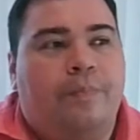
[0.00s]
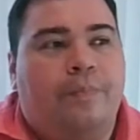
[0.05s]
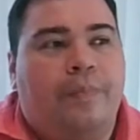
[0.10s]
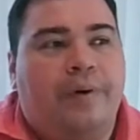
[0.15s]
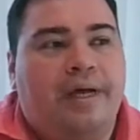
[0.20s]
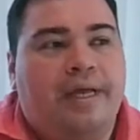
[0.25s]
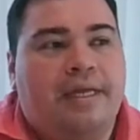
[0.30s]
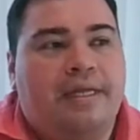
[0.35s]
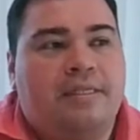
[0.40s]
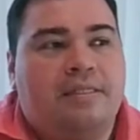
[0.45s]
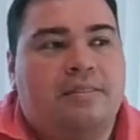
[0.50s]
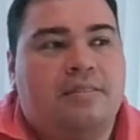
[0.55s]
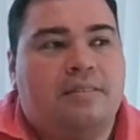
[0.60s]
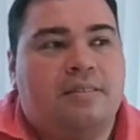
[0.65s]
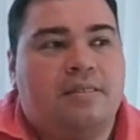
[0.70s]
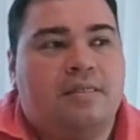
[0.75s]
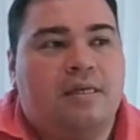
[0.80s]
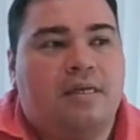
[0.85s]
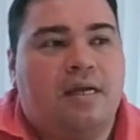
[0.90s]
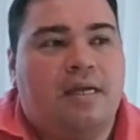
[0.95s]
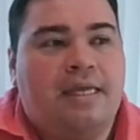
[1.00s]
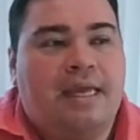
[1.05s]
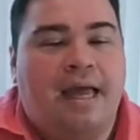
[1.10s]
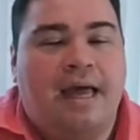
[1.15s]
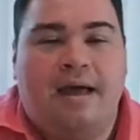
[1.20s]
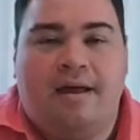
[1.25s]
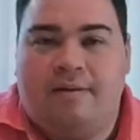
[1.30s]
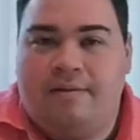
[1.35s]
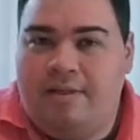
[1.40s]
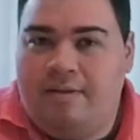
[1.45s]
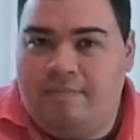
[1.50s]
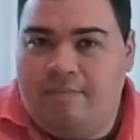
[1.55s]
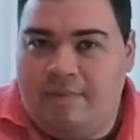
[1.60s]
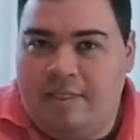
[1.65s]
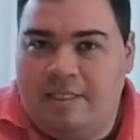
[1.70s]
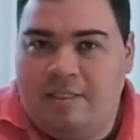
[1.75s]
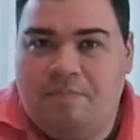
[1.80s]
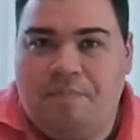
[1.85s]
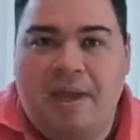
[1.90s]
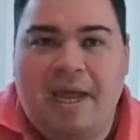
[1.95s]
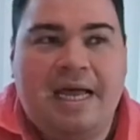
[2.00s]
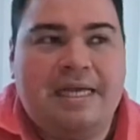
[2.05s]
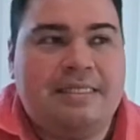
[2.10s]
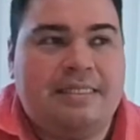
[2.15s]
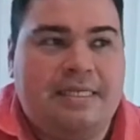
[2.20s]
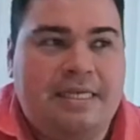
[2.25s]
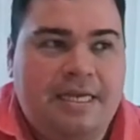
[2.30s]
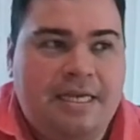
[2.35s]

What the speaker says: but yeah, this past